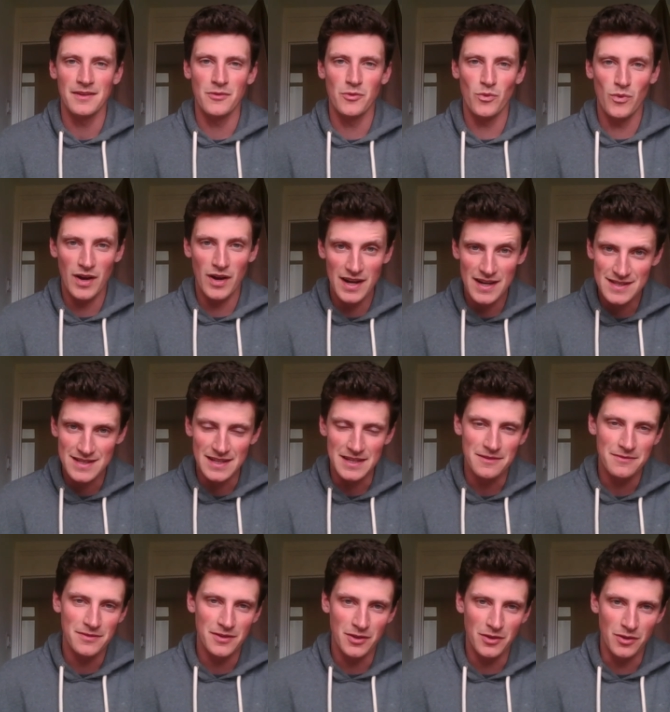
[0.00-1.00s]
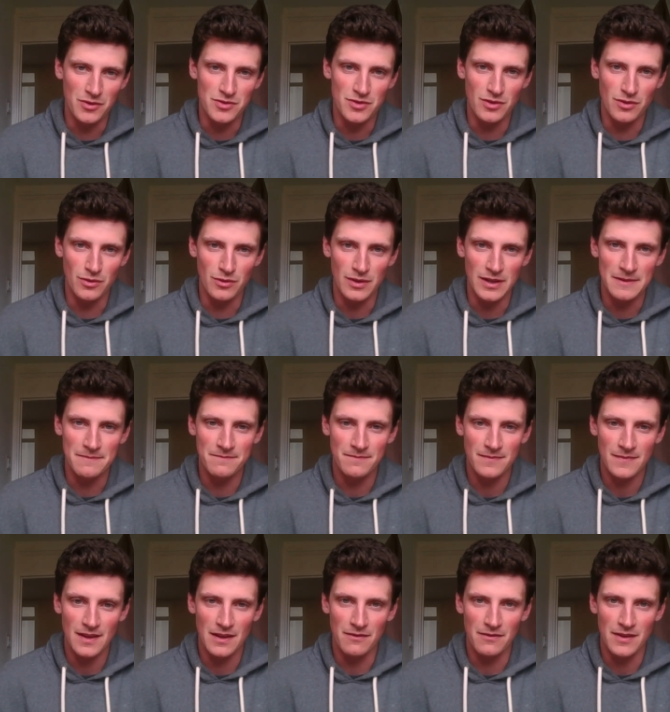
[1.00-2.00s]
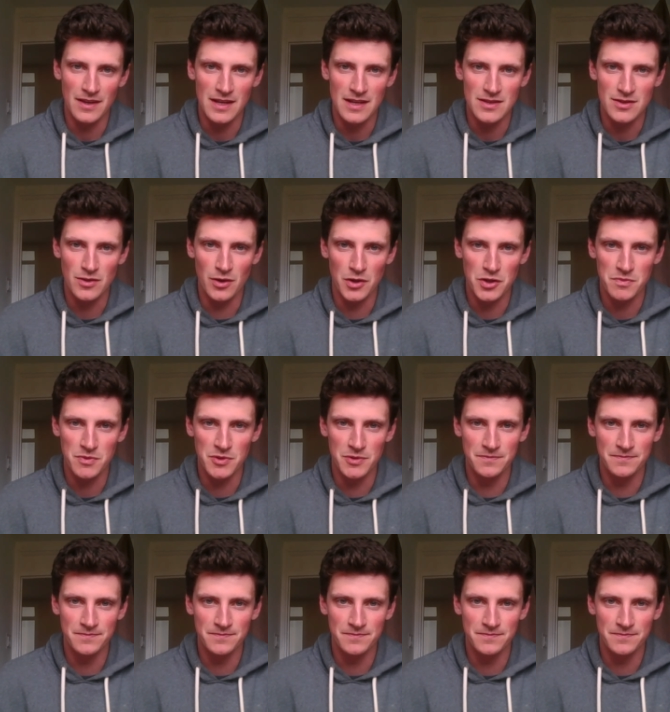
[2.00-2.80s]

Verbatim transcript: wisely for God's glory and for His gospel.